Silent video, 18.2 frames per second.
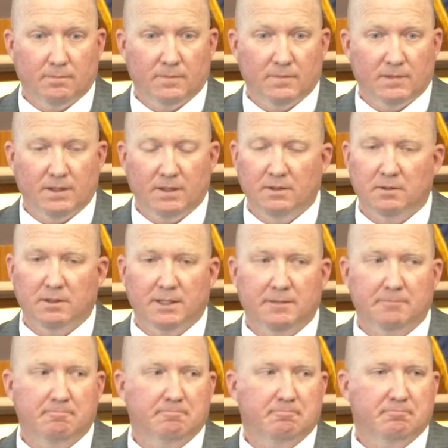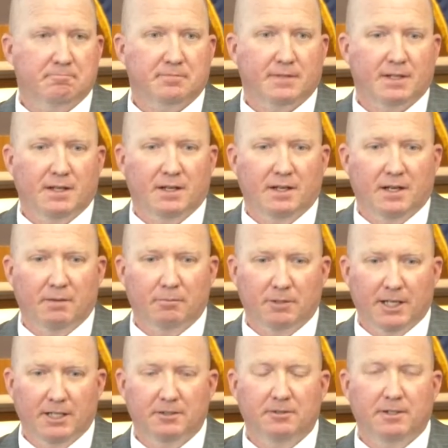Okay. I'm
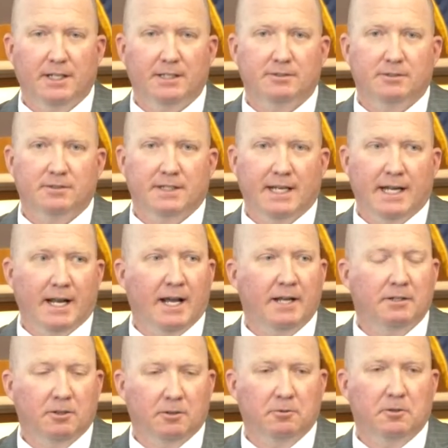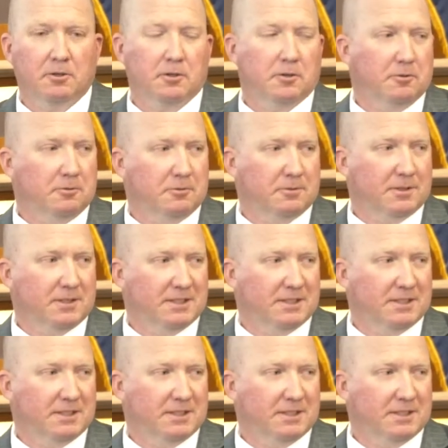glad you answered that. I don't know.